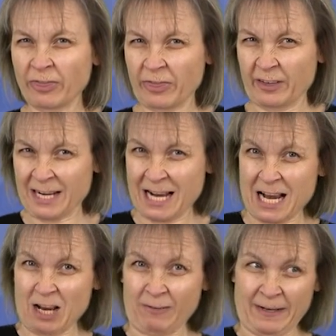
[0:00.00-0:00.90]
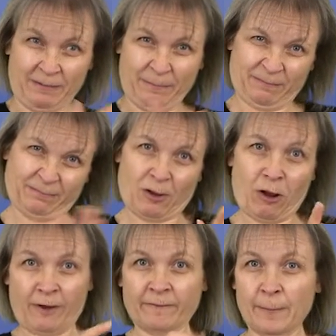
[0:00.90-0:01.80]
Work on the Wandsworth
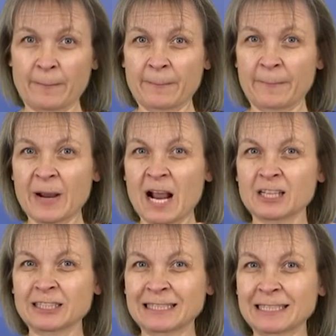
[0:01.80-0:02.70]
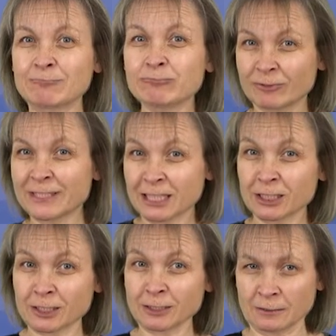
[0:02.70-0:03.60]
end of Battersea Bridge includes
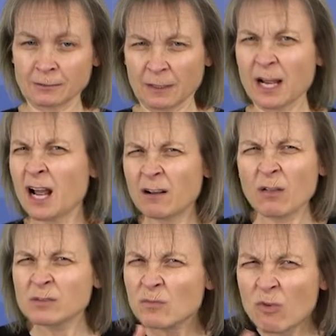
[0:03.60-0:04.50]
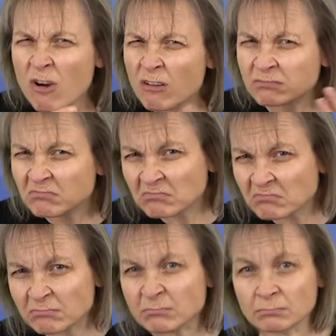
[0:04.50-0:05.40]
fitting a new Greenman button
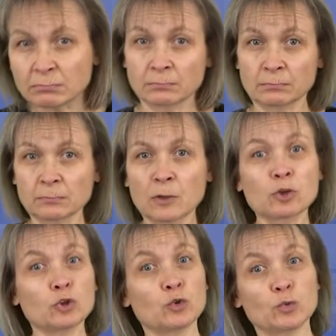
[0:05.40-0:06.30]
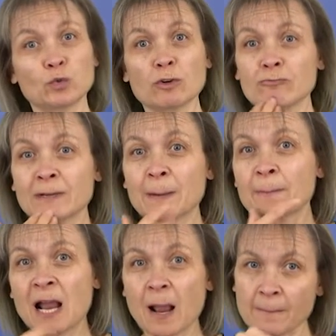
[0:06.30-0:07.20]
pedestrian crossing on Battersea Bridge
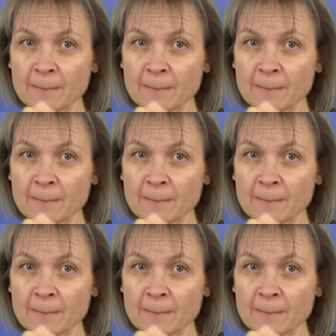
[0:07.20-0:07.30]
Road,